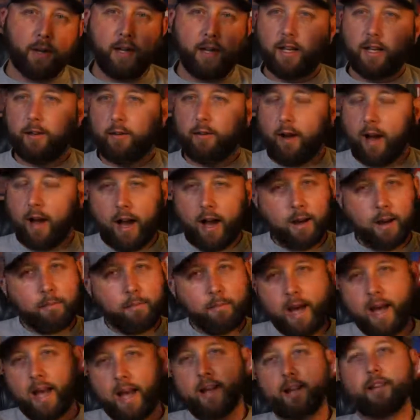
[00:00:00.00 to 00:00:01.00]
you
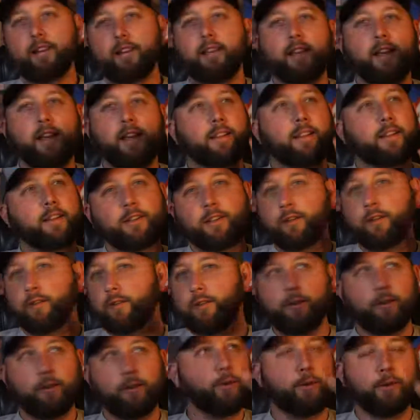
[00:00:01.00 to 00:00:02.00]
automatically think that your
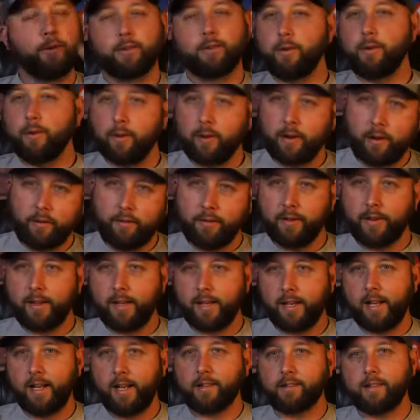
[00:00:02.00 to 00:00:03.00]
lure is going over in the
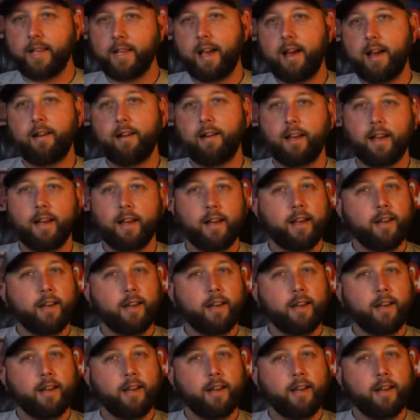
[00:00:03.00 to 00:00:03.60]
next county.